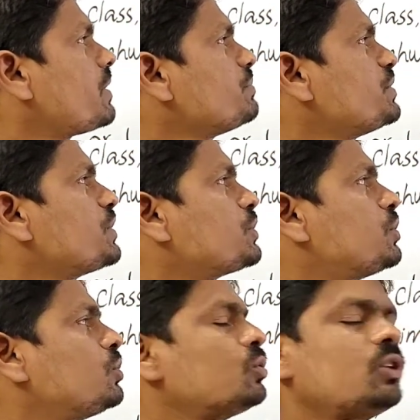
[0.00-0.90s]
from 6th
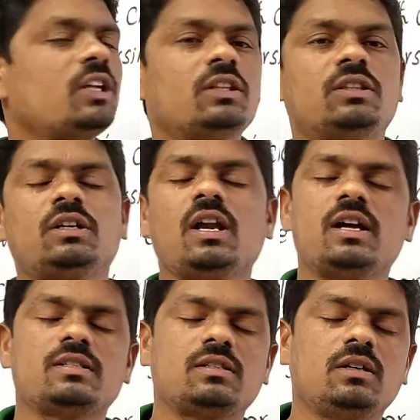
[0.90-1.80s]
to 10th
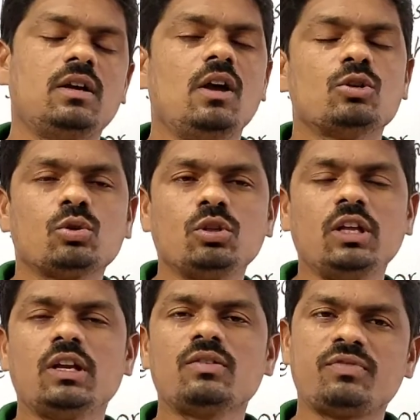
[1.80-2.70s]
class. So
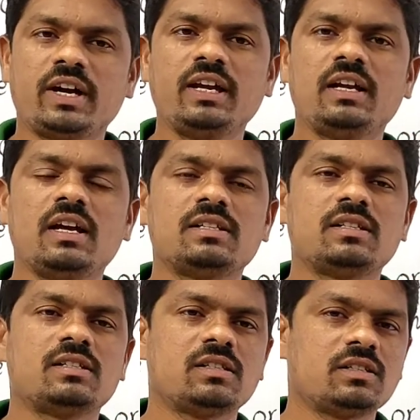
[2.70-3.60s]
there are 5
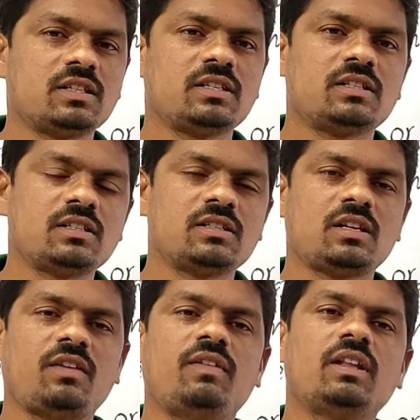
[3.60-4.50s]
classes, 6th,
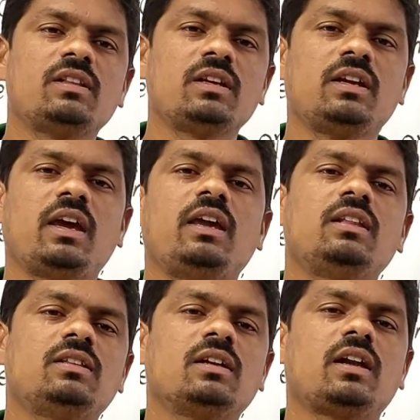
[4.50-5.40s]
7th,
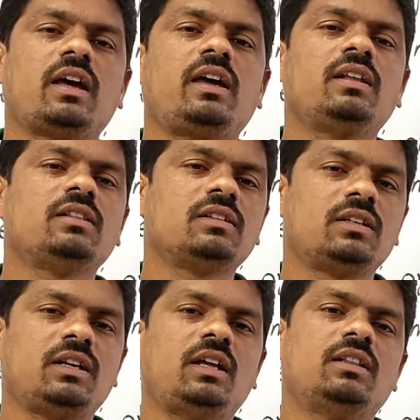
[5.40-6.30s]
8th, 9th,
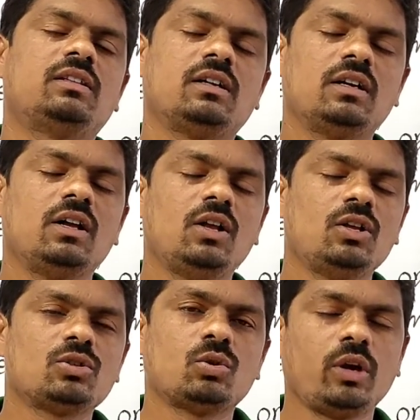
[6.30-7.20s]
10th.
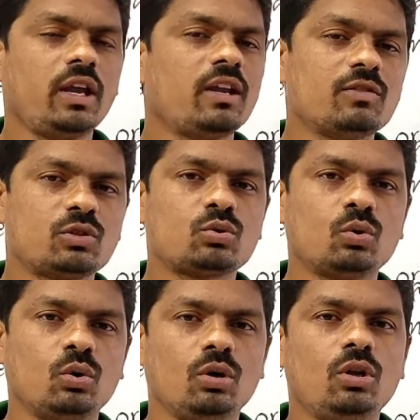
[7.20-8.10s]
So in our
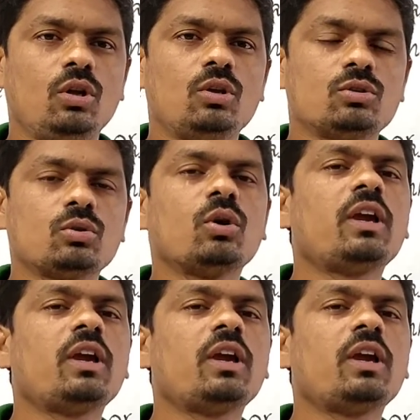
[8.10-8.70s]
school. So